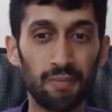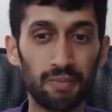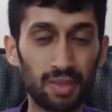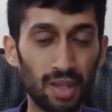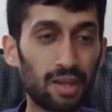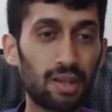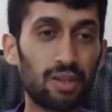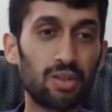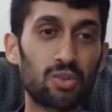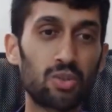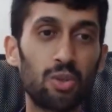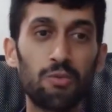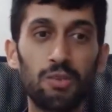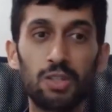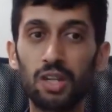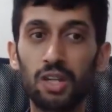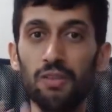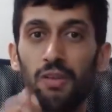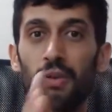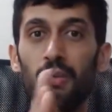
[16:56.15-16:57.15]
And thank you so
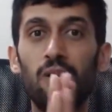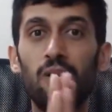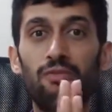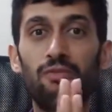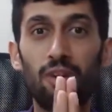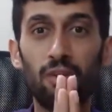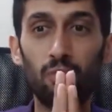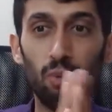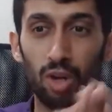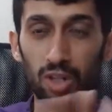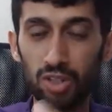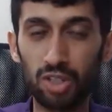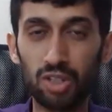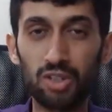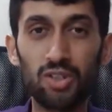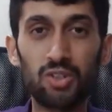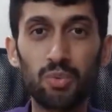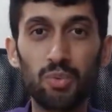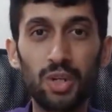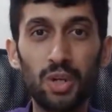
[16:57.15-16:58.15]
much, everyone, for
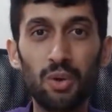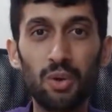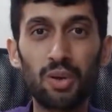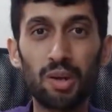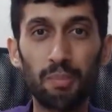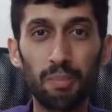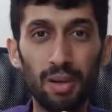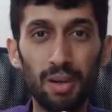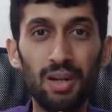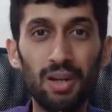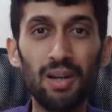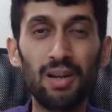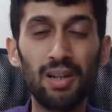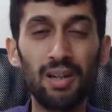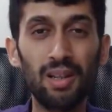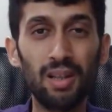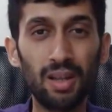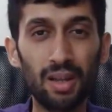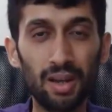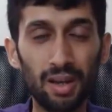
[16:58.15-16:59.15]
watching this video completely
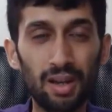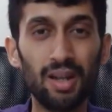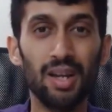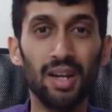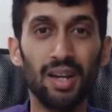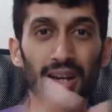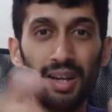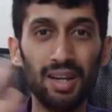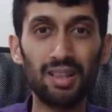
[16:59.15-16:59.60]
till the end.